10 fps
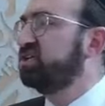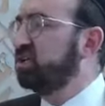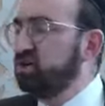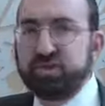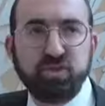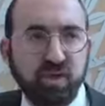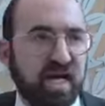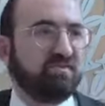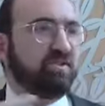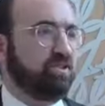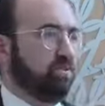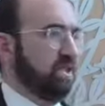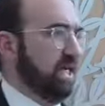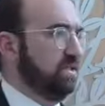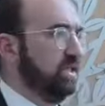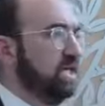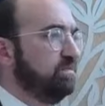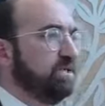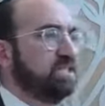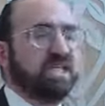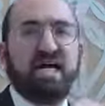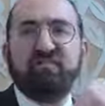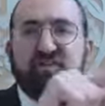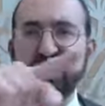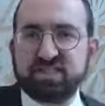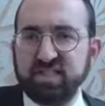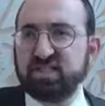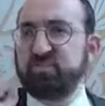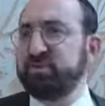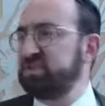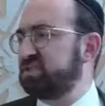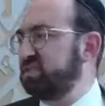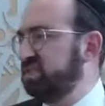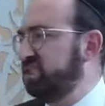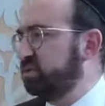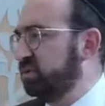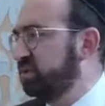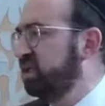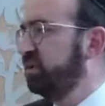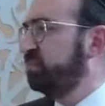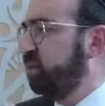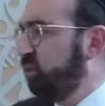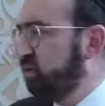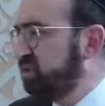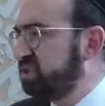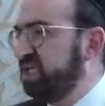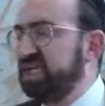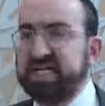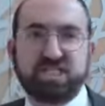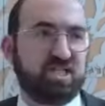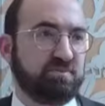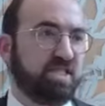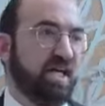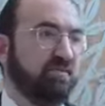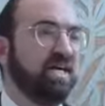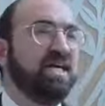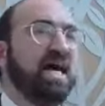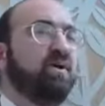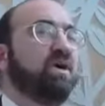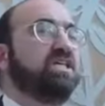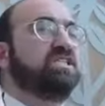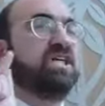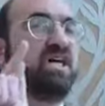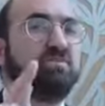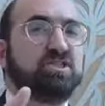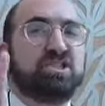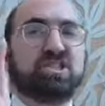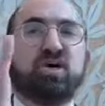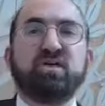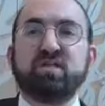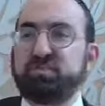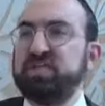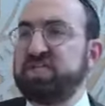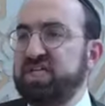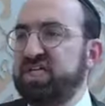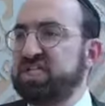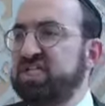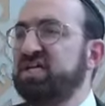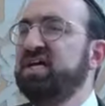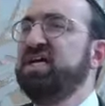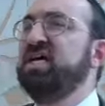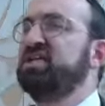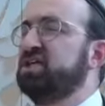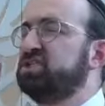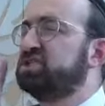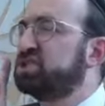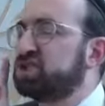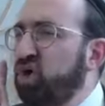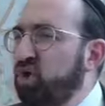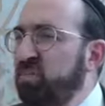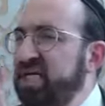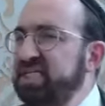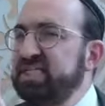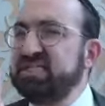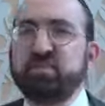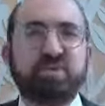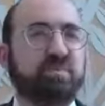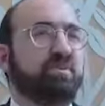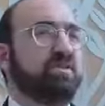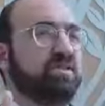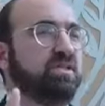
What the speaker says: Don't you ever do that. Because every single person is equal. Pawns in Hashem's game. And when it comes to showing appreciation, there's so many little people